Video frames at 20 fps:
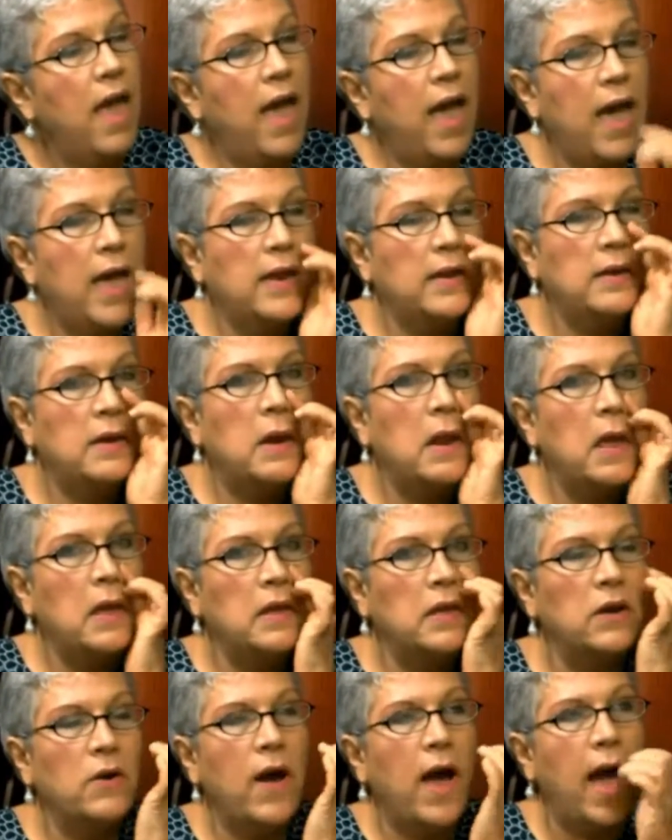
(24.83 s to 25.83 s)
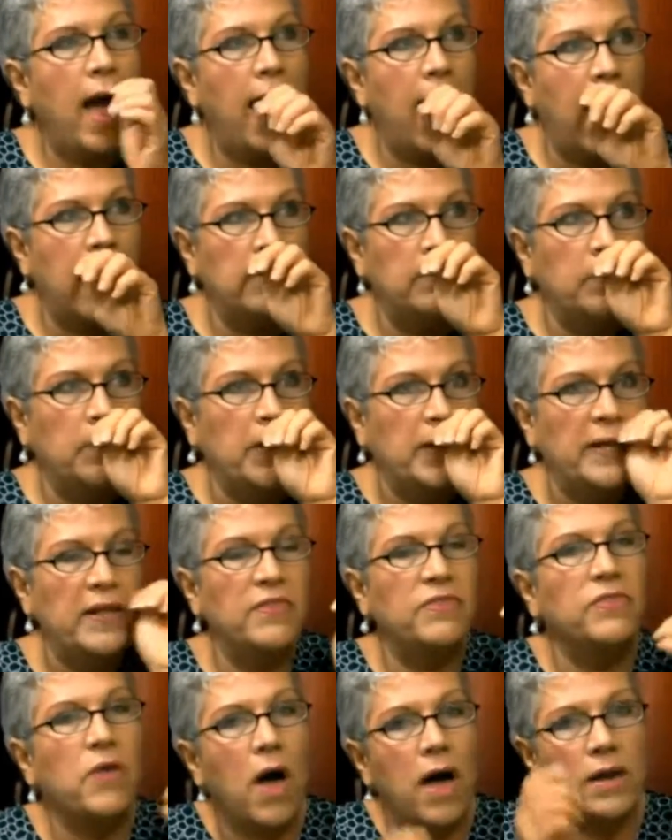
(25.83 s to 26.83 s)
And, you know, I hadn't
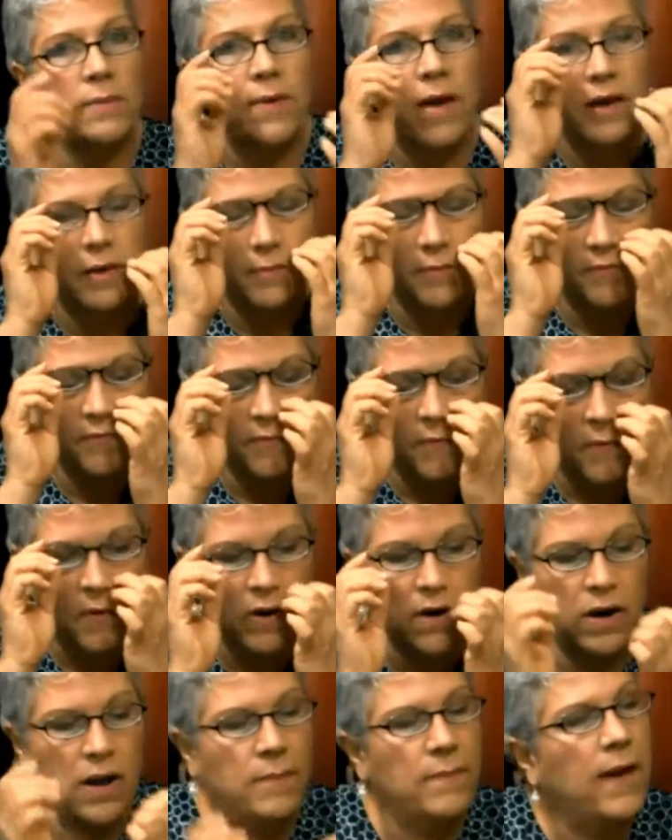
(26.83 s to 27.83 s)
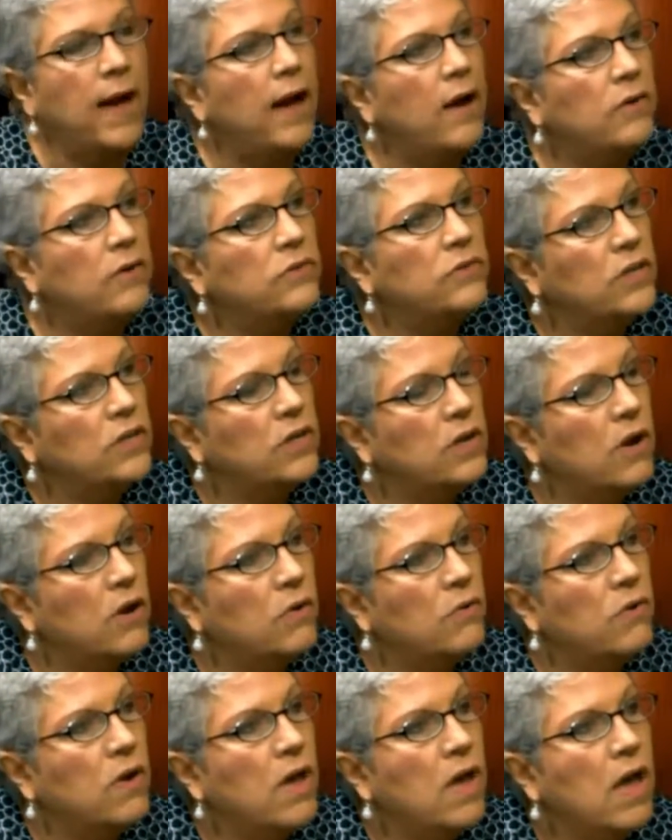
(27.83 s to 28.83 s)
really thought about it before about, you
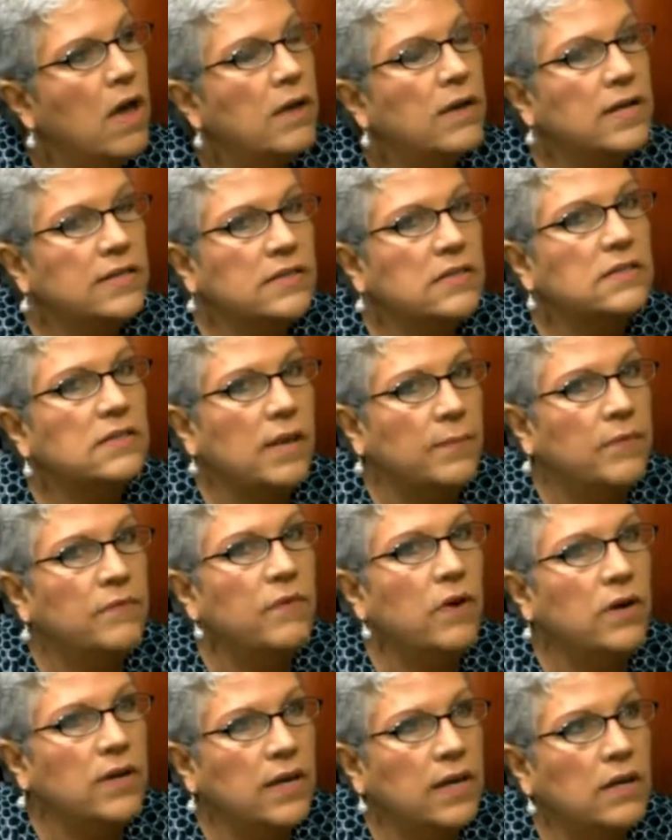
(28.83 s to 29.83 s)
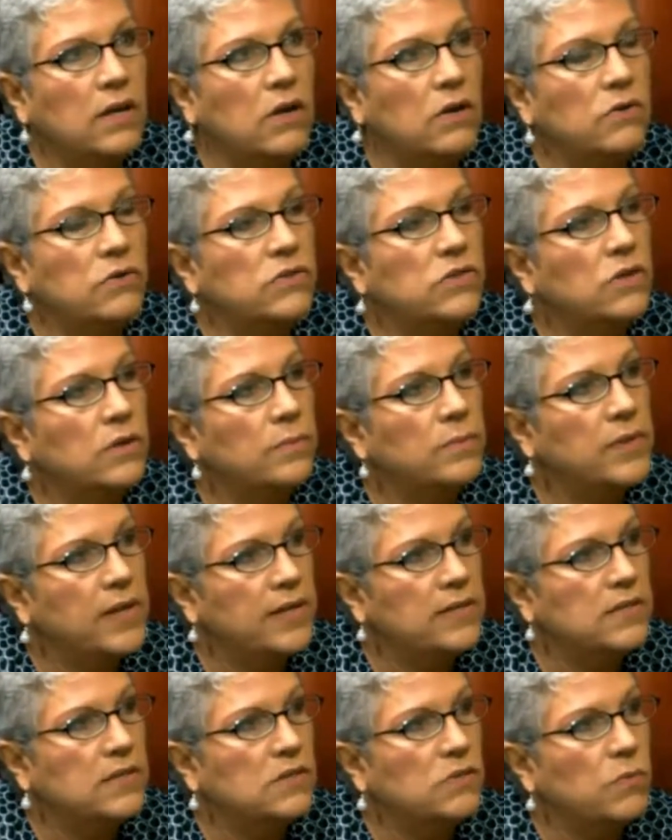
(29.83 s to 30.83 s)
know, because some of our kiddos are in
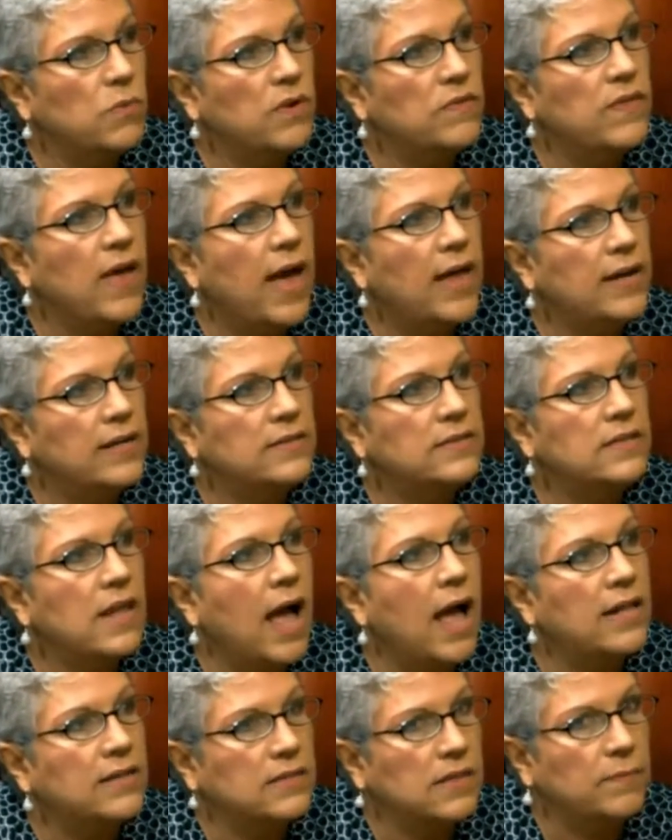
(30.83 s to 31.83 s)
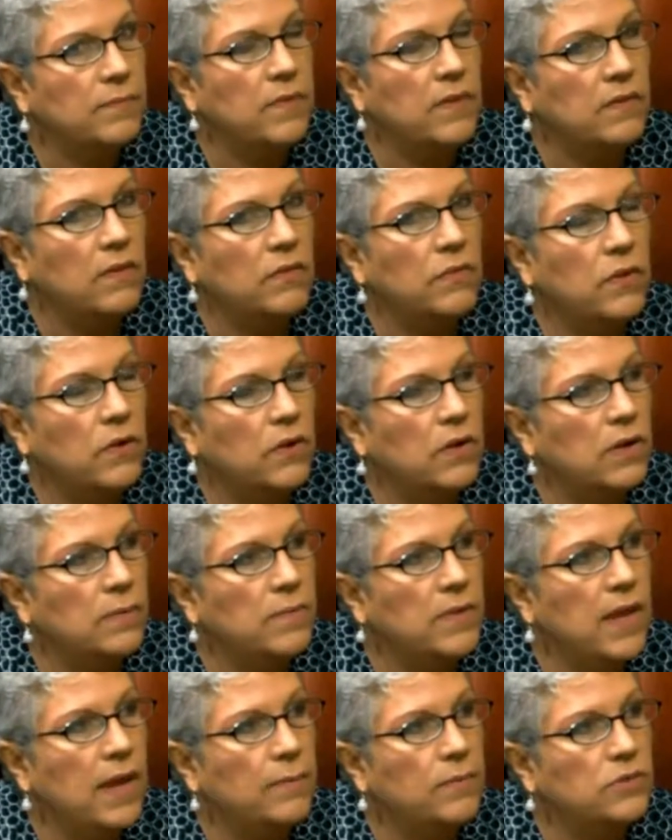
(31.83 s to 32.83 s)
places where that is not something that they're going to
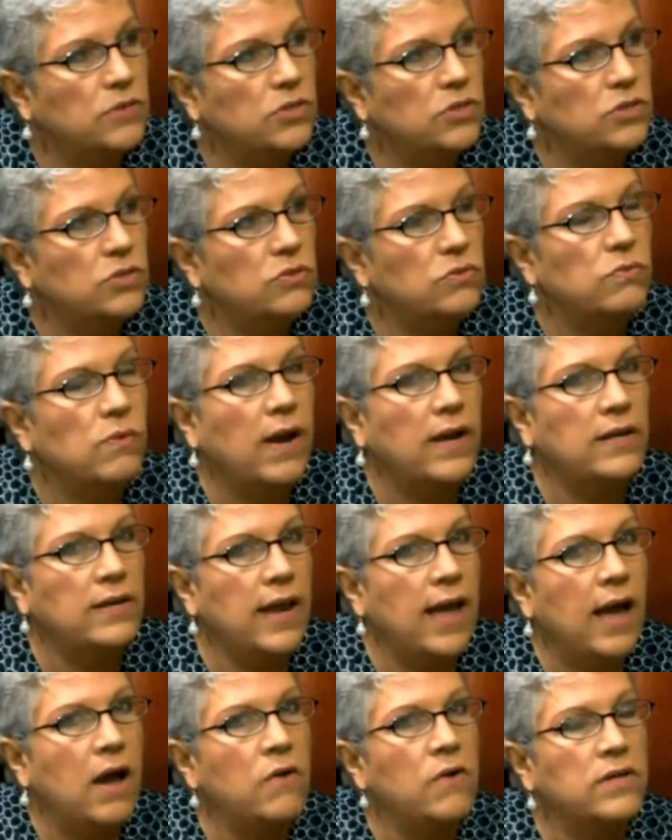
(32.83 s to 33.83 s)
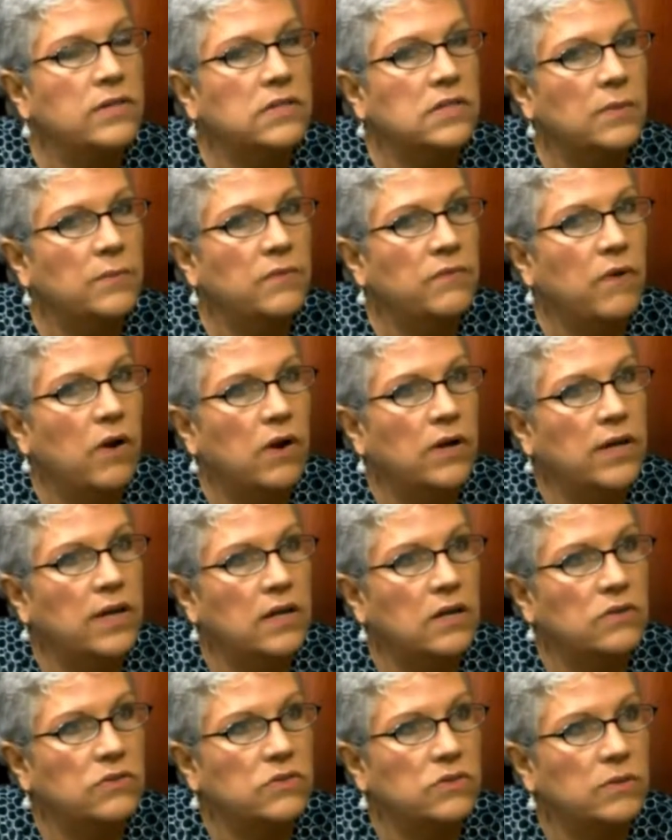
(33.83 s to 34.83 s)
be able to do right now. And some of our
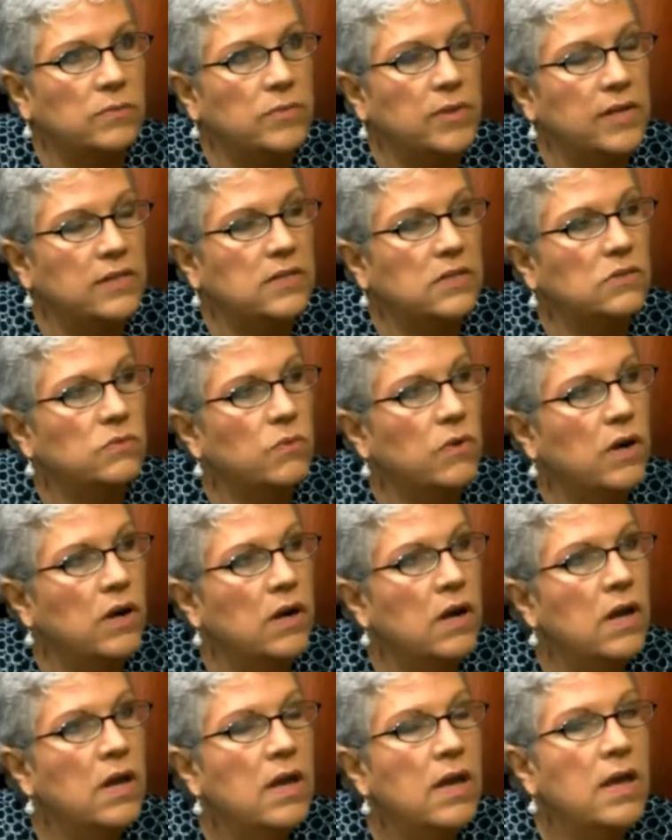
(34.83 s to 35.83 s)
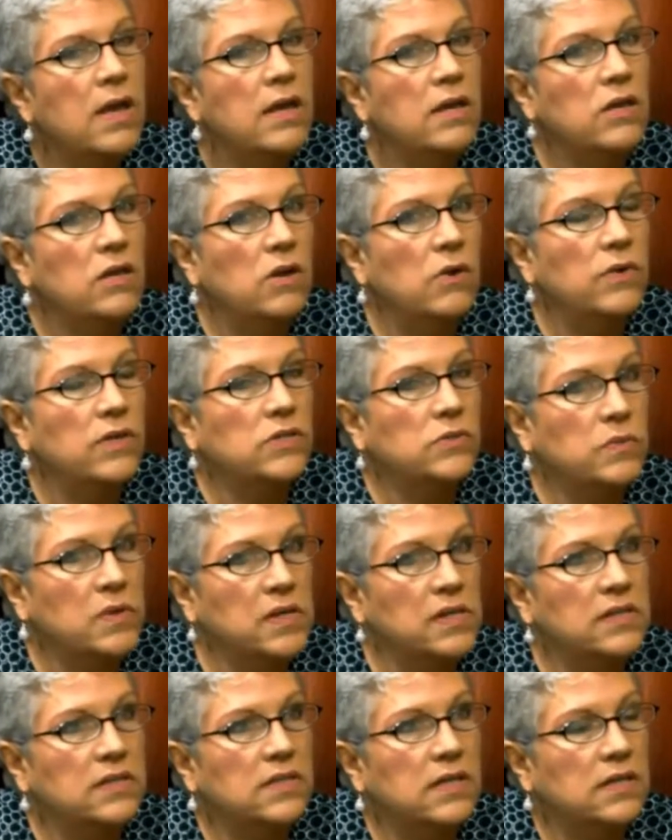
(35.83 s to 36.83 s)
kiddos are in places where, you know, it's
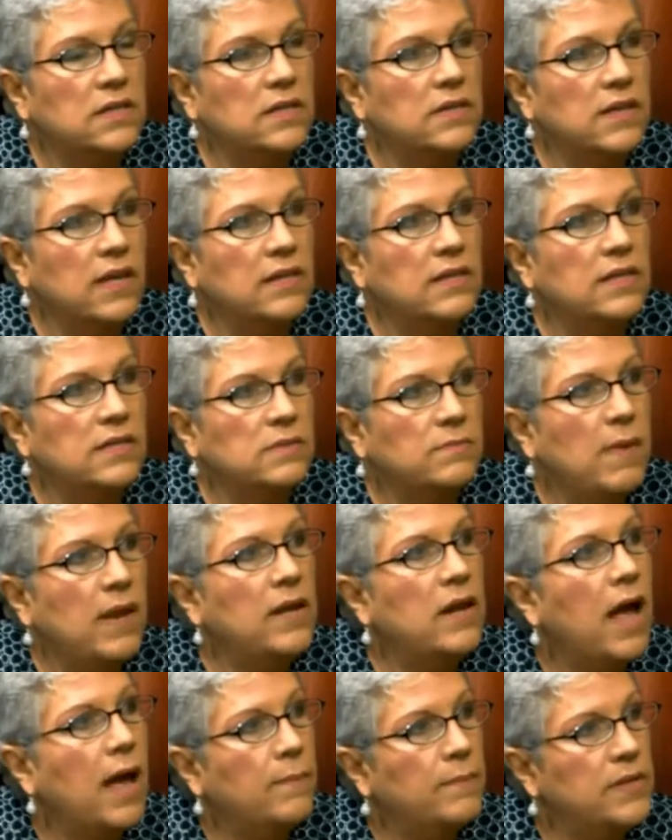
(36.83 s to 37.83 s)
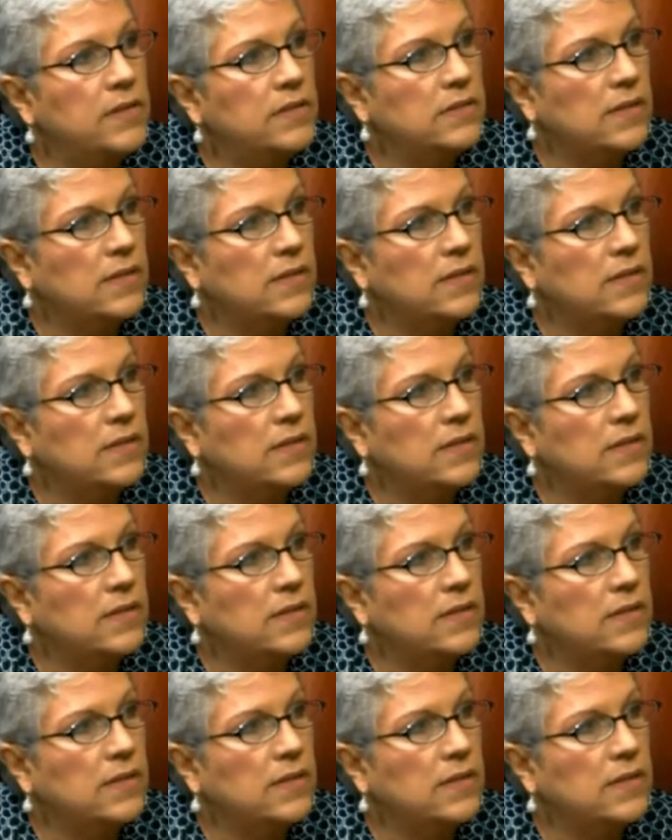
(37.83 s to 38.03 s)
realistic to think this may not be